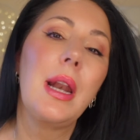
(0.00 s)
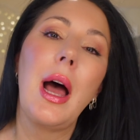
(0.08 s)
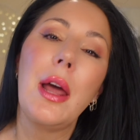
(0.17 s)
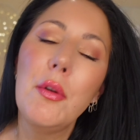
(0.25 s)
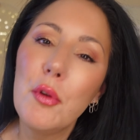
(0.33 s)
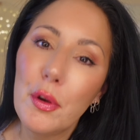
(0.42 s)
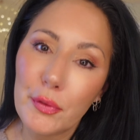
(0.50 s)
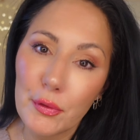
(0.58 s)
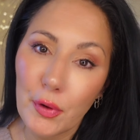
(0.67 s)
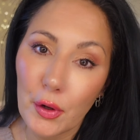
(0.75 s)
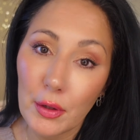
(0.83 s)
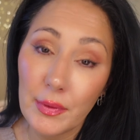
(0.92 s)
I don't know if you've
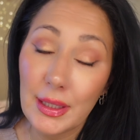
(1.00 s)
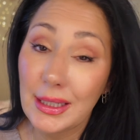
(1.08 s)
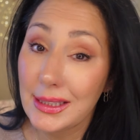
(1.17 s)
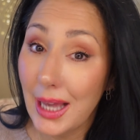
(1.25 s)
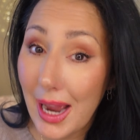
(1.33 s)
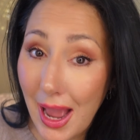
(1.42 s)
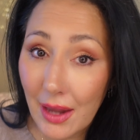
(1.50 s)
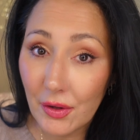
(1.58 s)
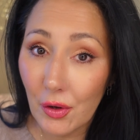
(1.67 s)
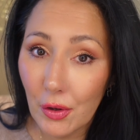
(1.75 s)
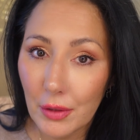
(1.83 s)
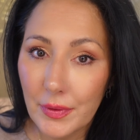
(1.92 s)
heard of it because I hadn't
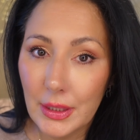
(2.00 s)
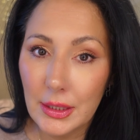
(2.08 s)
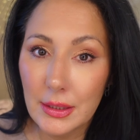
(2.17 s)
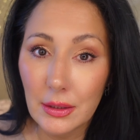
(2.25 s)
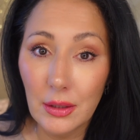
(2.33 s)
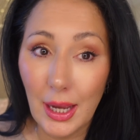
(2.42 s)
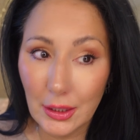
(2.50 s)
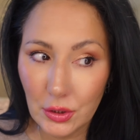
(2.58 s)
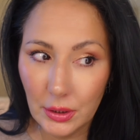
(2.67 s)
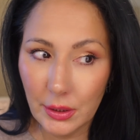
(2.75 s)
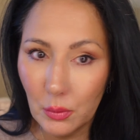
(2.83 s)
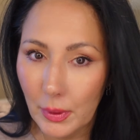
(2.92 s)
heard of it until
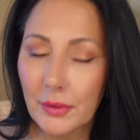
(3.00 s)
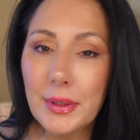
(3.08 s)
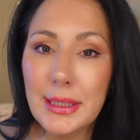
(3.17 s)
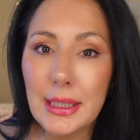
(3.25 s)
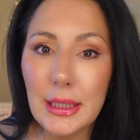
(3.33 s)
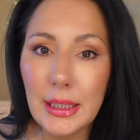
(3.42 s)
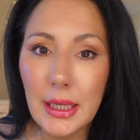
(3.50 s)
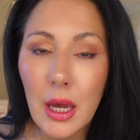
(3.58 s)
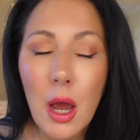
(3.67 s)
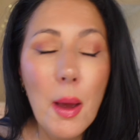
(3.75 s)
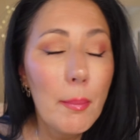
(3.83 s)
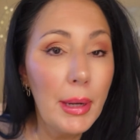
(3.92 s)
actually quite recently,
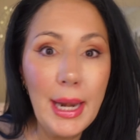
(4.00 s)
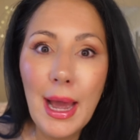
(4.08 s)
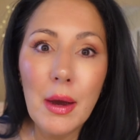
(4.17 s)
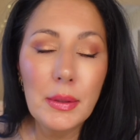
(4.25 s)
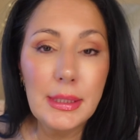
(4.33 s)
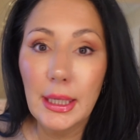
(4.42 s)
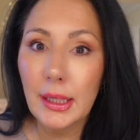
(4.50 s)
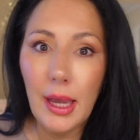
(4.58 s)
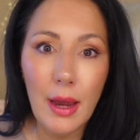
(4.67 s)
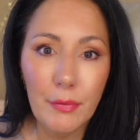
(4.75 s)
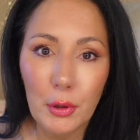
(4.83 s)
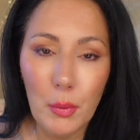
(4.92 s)
but now it's like
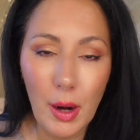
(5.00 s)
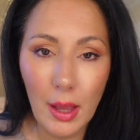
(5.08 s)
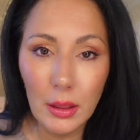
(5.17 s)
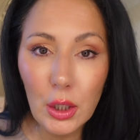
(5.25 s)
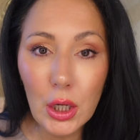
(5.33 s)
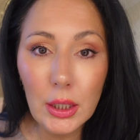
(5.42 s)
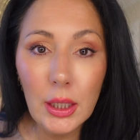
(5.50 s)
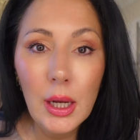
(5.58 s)
everywhere I look.